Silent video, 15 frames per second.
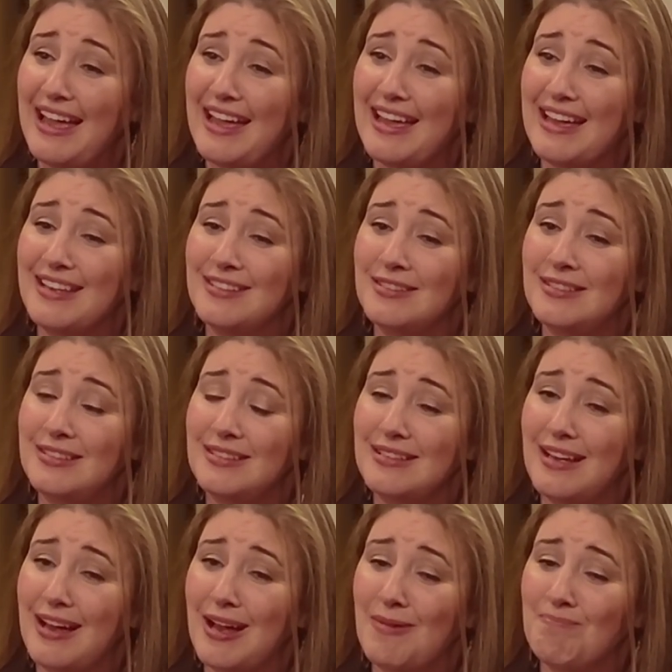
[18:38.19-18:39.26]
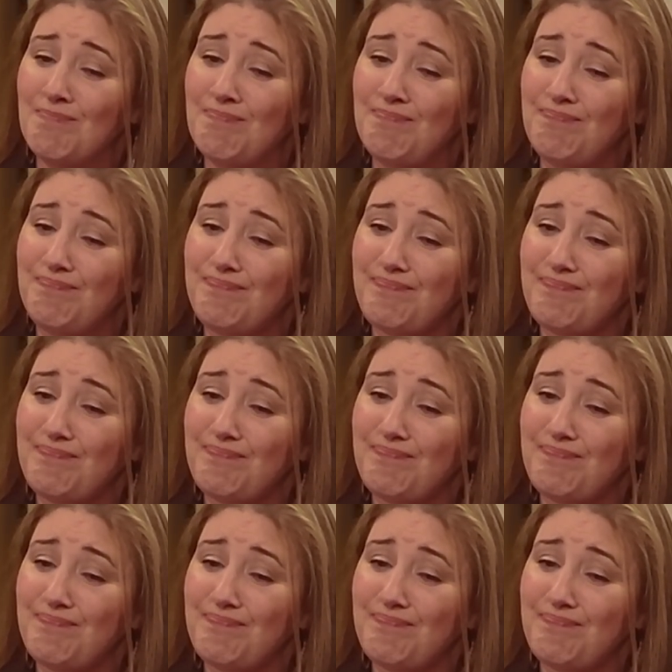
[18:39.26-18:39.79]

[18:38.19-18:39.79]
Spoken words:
And, some